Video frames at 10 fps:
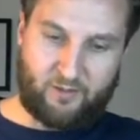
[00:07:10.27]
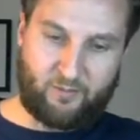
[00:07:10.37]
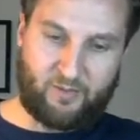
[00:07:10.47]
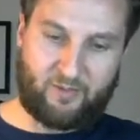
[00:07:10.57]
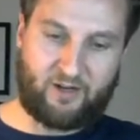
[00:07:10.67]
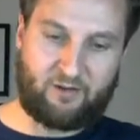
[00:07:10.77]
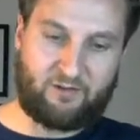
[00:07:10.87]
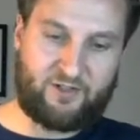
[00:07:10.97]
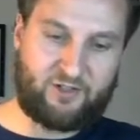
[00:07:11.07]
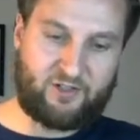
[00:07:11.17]
But my
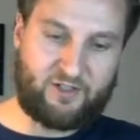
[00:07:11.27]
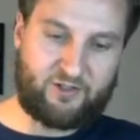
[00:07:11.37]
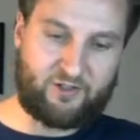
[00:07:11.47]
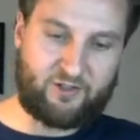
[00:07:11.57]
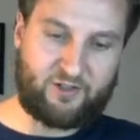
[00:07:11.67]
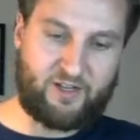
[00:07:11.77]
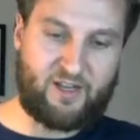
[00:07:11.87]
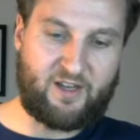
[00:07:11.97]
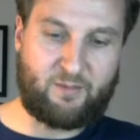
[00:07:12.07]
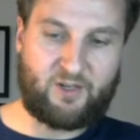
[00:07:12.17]
original integral
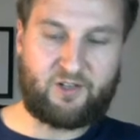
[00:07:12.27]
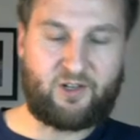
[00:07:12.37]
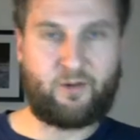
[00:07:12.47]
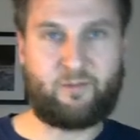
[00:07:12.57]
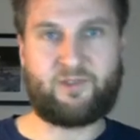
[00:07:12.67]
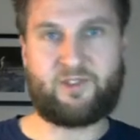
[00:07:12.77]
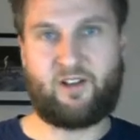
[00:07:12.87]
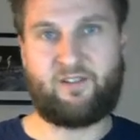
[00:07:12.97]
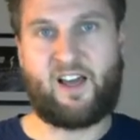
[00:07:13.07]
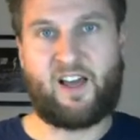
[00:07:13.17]
came in terms
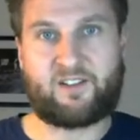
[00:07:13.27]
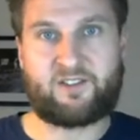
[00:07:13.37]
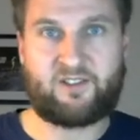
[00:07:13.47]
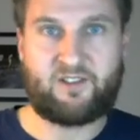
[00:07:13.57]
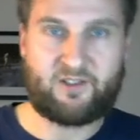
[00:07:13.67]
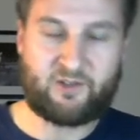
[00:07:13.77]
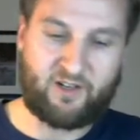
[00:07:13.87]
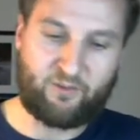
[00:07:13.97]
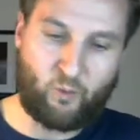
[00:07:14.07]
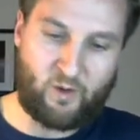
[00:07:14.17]
of x. So I
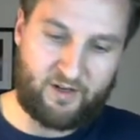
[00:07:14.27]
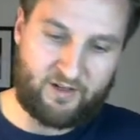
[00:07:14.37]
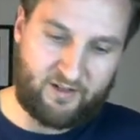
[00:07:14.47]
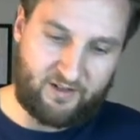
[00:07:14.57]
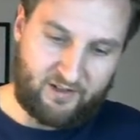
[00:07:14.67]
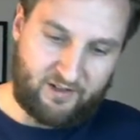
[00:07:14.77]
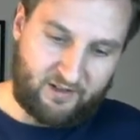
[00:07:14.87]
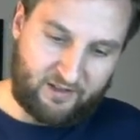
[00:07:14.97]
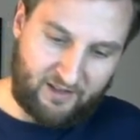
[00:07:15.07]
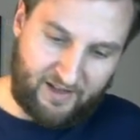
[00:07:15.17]
have one
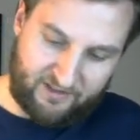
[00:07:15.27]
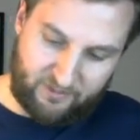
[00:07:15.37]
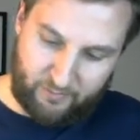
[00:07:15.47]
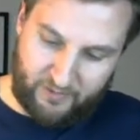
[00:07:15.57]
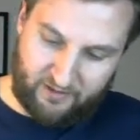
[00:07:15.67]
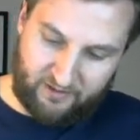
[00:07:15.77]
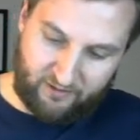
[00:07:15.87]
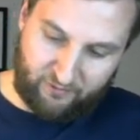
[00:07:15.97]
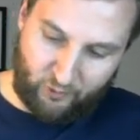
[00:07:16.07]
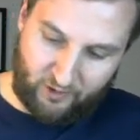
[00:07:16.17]
last bit
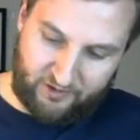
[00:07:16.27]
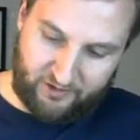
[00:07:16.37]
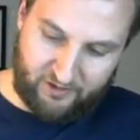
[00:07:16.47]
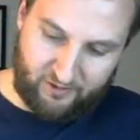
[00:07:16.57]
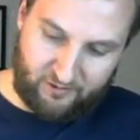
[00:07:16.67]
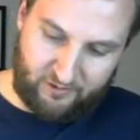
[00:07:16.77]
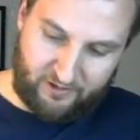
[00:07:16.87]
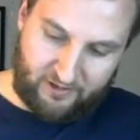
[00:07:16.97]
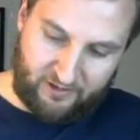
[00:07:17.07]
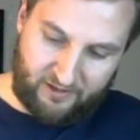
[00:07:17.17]
of work to do,
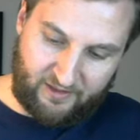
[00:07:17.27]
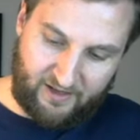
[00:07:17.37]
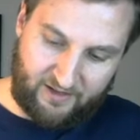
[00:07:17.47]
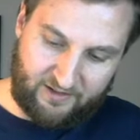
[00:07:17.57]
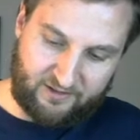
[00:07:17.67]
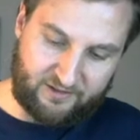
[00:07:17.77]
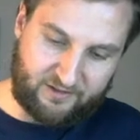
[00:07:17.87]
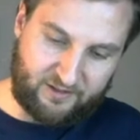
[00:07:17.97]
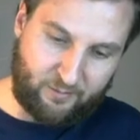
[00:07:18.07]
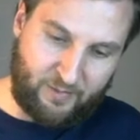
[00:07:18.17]
and that is to
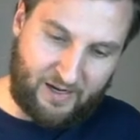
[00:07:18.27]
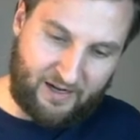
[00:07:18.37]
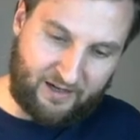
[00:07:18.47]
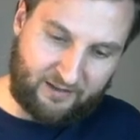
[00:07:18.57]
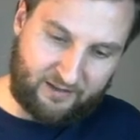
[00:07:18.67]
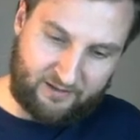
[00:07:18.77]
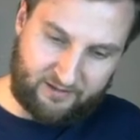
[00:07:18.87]
sub back